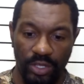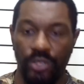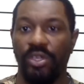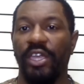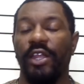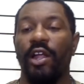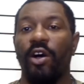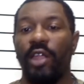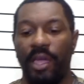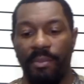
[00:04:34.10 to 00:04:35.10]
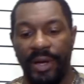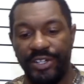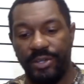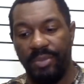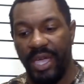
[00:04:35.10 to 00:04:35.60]
You can get it all at
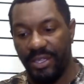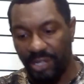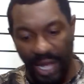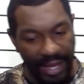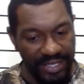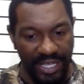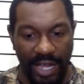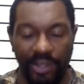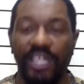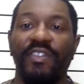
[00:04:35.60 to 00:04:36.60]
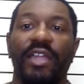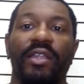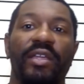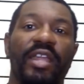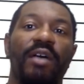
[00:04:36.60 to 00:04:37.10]
Monsterbass. So like I said, I'll leave that
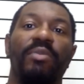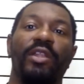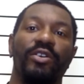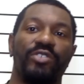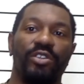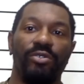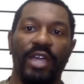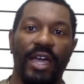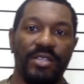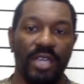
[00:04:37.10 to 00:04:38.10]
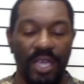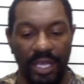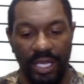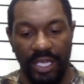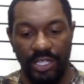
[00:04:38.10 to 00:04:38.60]
link down below so you guys
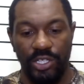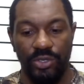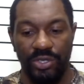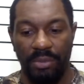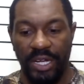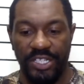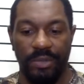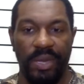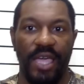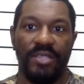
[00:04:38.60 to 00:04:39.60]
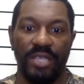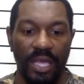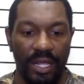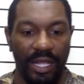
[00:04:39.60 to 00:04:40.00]
can get you some Monsterbass.